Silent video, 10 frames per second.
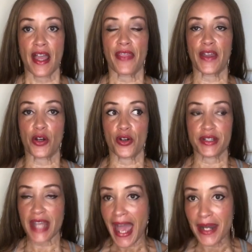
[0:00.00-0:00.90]
There are
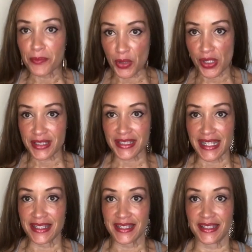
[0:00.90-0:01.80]
10 books
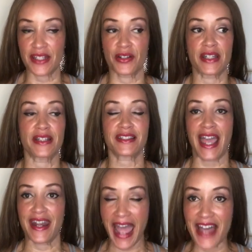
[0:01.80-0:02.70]
in the series,
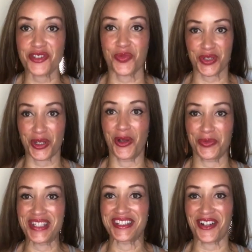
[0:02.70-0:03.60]
and as a
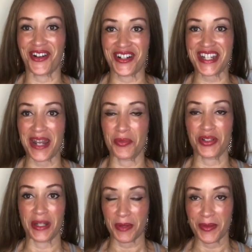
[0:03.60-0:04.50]
result, since there are 10 books,
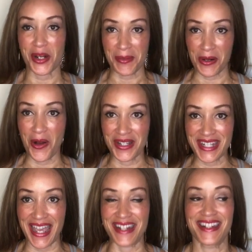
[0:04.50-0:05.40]
and I'm going to be talking about all
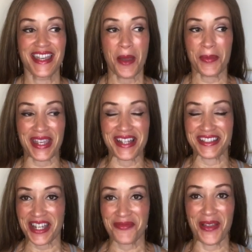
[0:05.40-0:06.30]
10 because
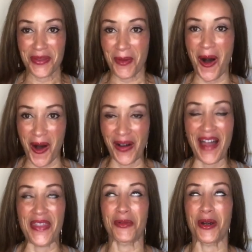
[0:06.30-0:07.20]
I read them all
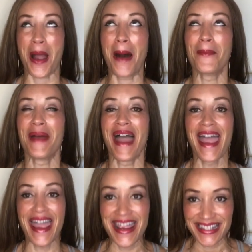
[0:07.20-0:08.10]
and they were
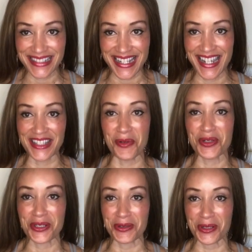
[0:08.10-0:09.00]
amazing. They were
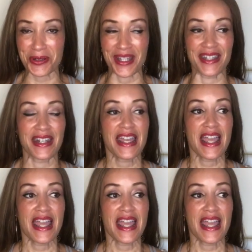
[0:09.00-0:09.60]
so, so good.